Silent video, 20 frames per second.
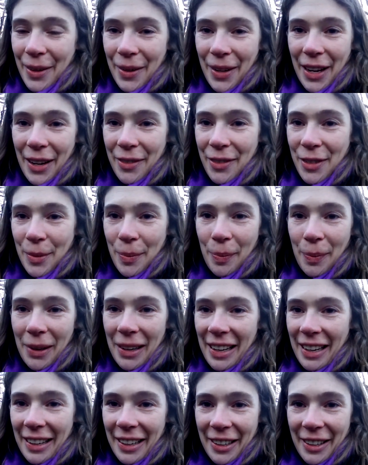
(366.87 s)
we have to
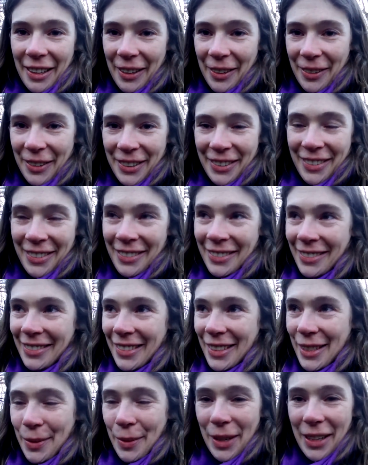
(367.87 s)
plan it out.
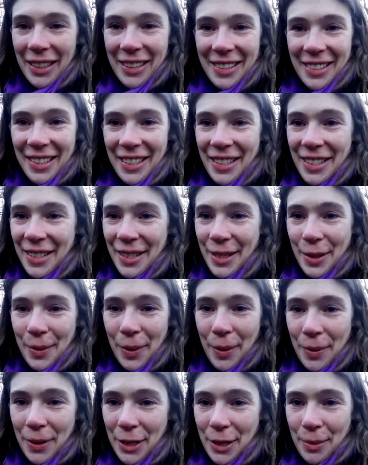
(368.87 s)
It's what I teach us
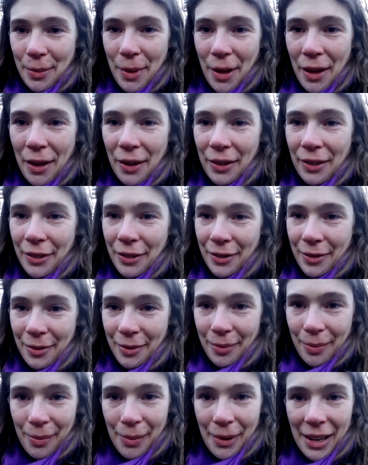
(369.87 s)
when we're small.
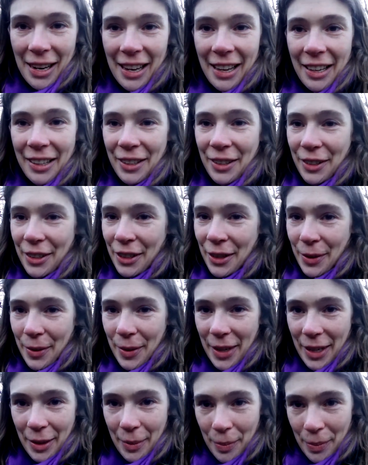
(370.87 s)
Plan your
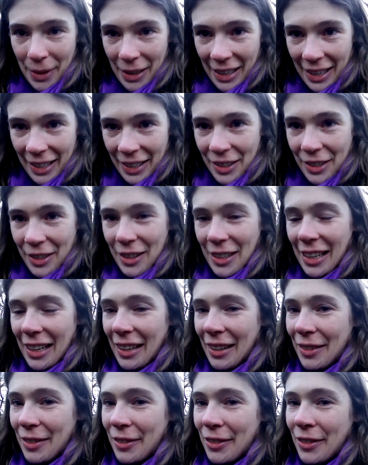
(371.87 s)
career, plan your
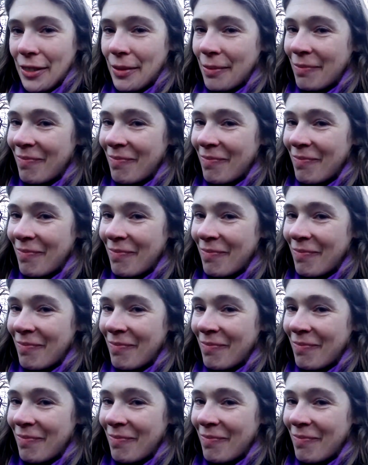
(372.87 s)
life.